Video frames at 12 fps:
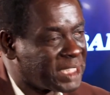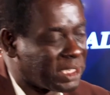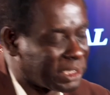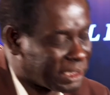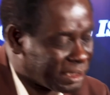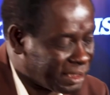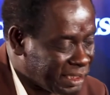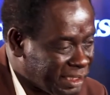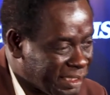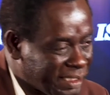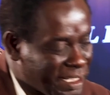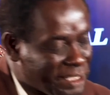Okay,
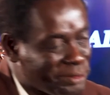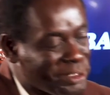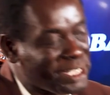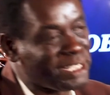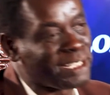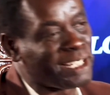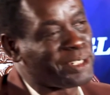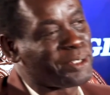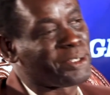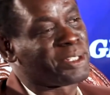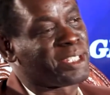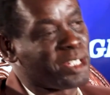this is like really like the
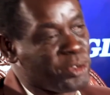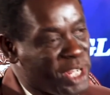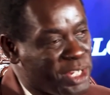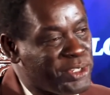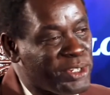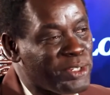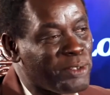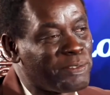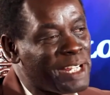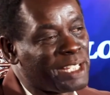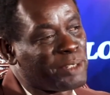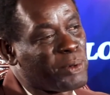continuation
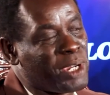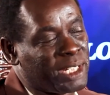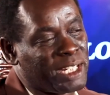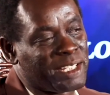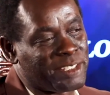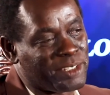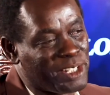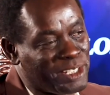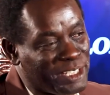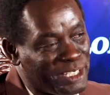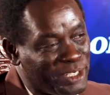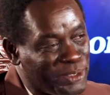of like what I
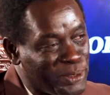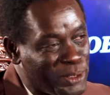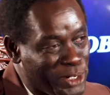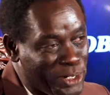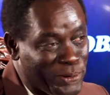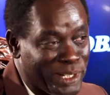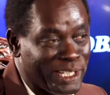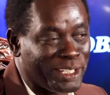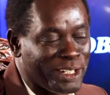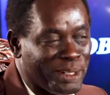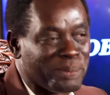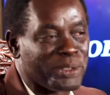started to learn when
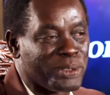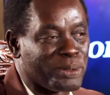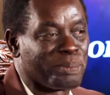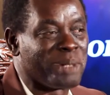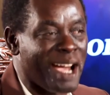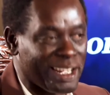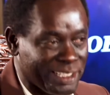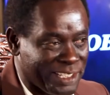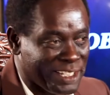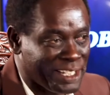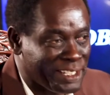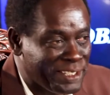it comes to
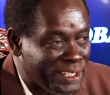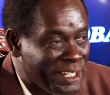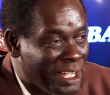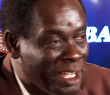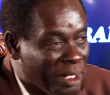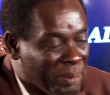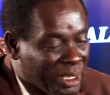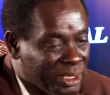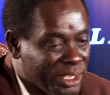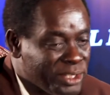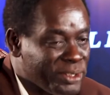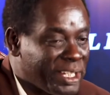politics,
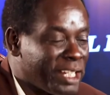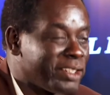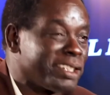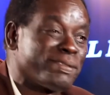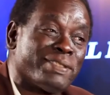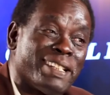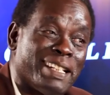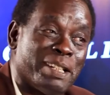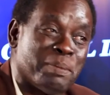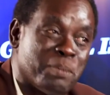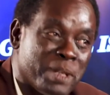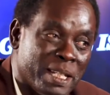because you cannot
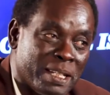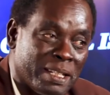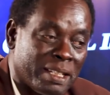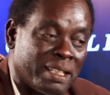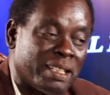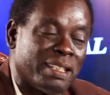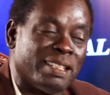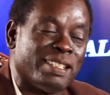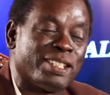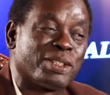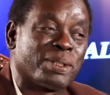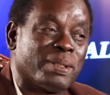really be,
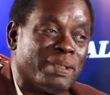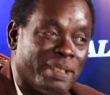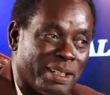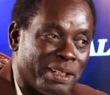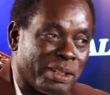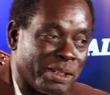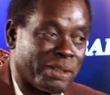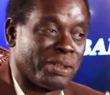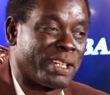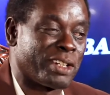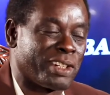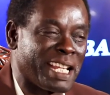
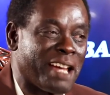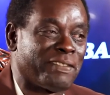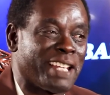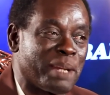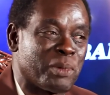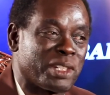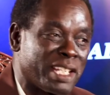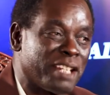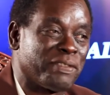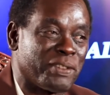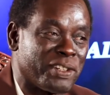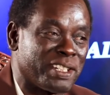you cannot have that much
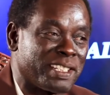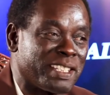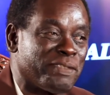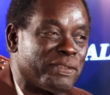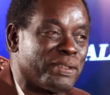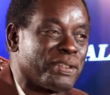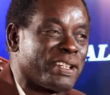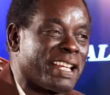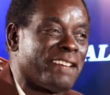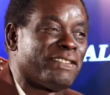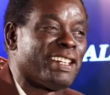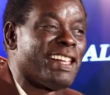influence if you don't
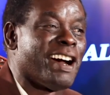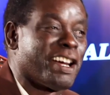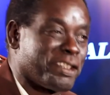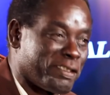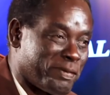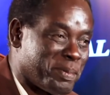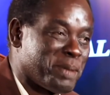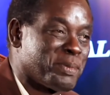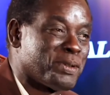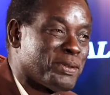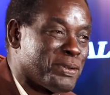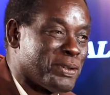have a lot of
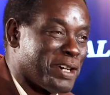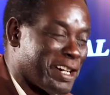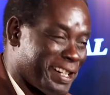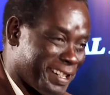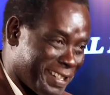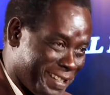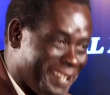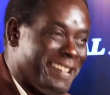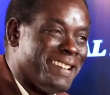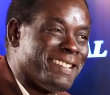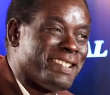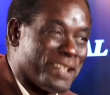people who are
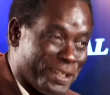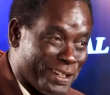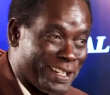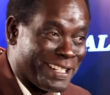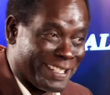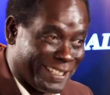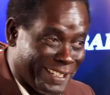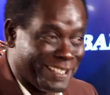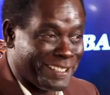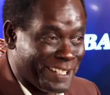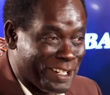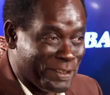not only
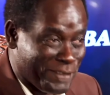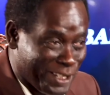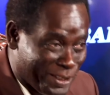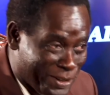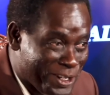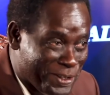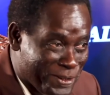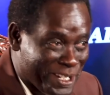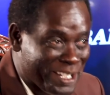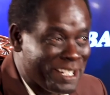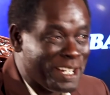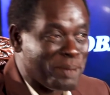citizens of this
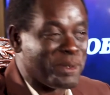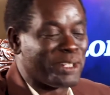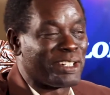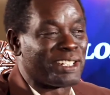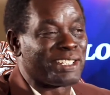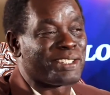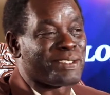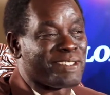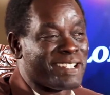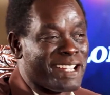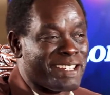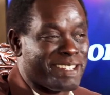country, but also
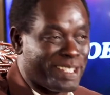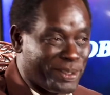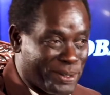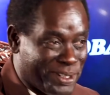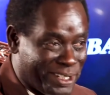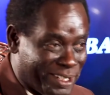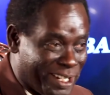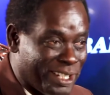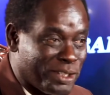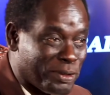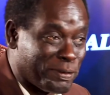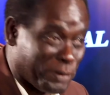registered
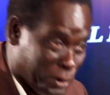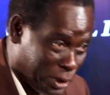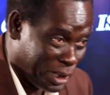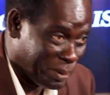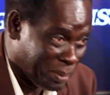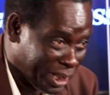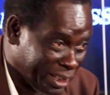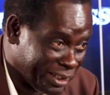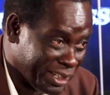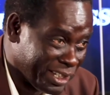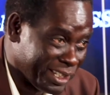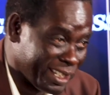to vote,
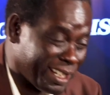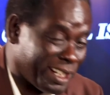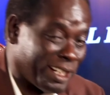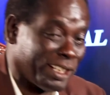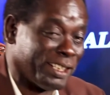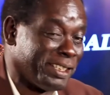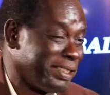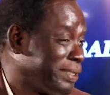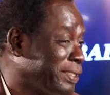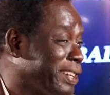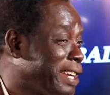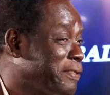because
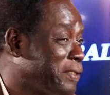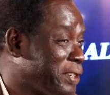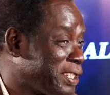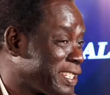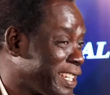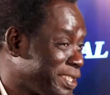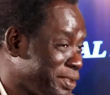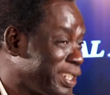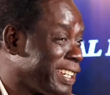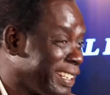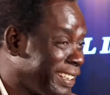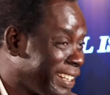the influence that you
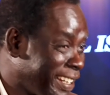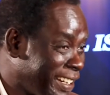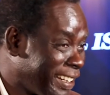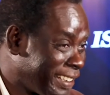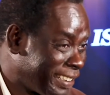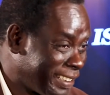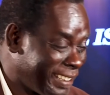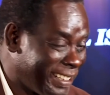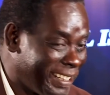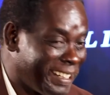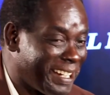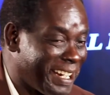can get
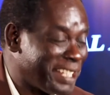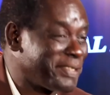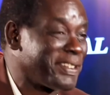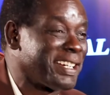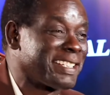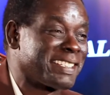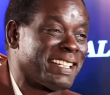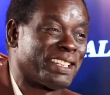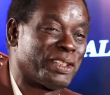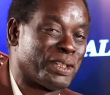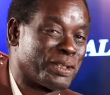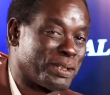as far as
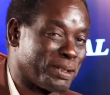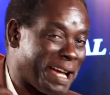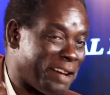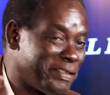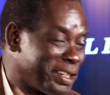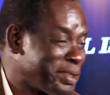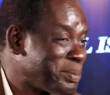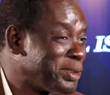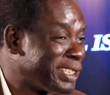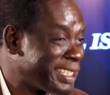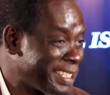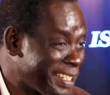like, you know, having the
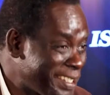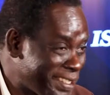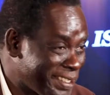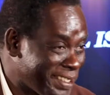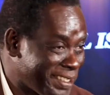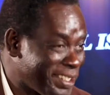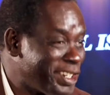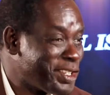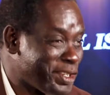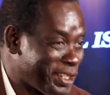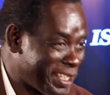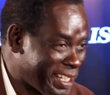politicians
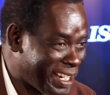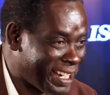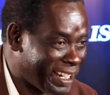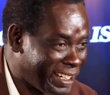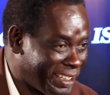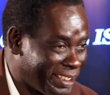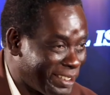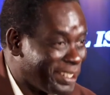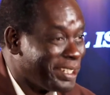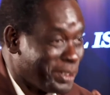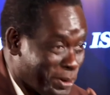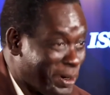on your side
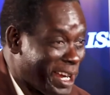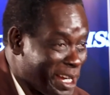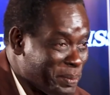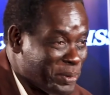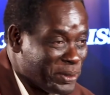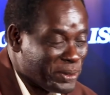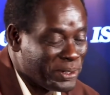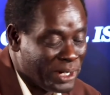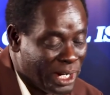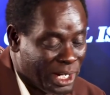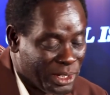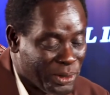to help you,
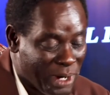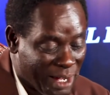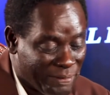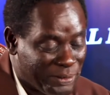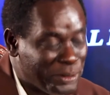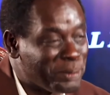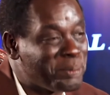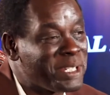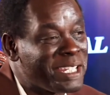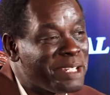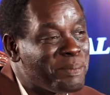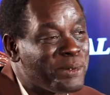you have to
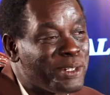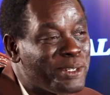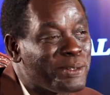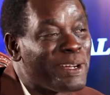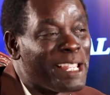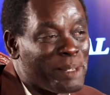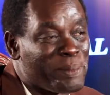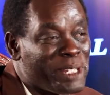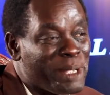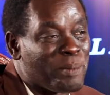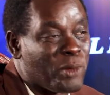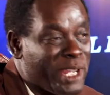be able to help
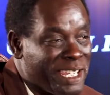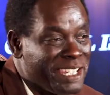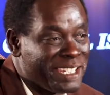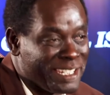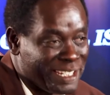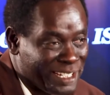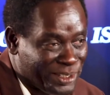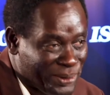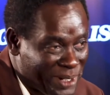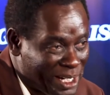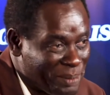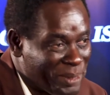them when needed as
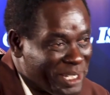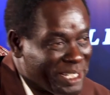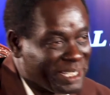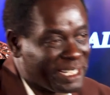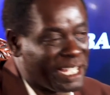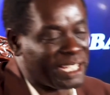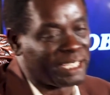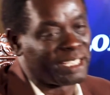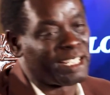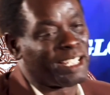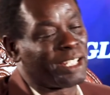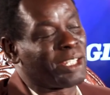well, meaning that
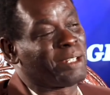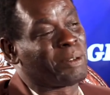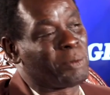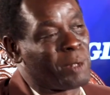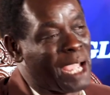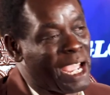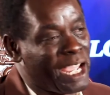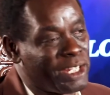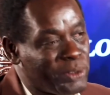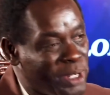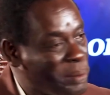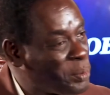I
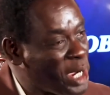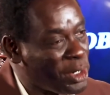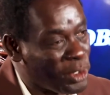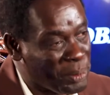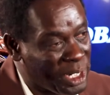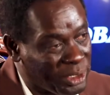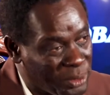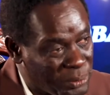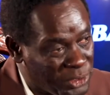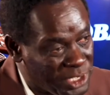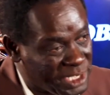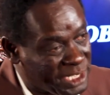had to empower my
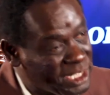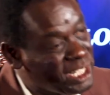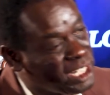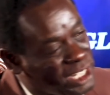community.